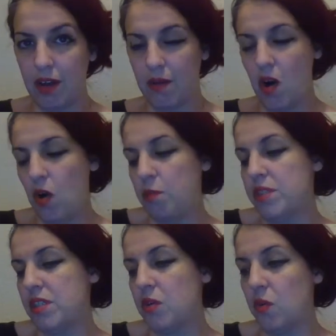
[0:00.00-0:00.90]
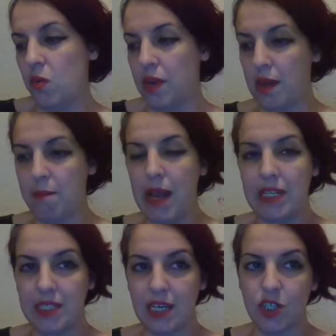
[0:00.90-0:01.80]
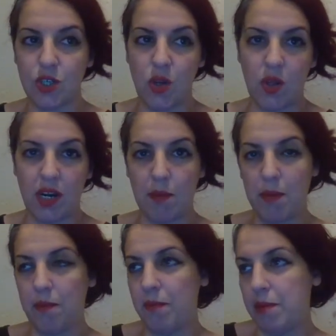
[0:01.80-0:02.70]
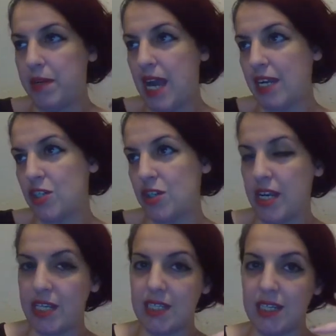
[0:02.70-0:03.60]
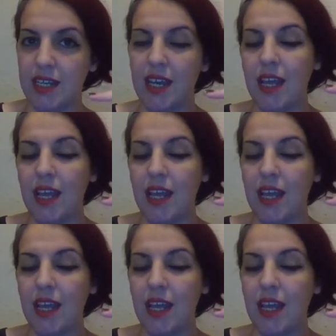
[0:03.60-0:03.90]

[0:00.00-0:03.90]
homeschool, and I'm bisexual, and I'm an actress, and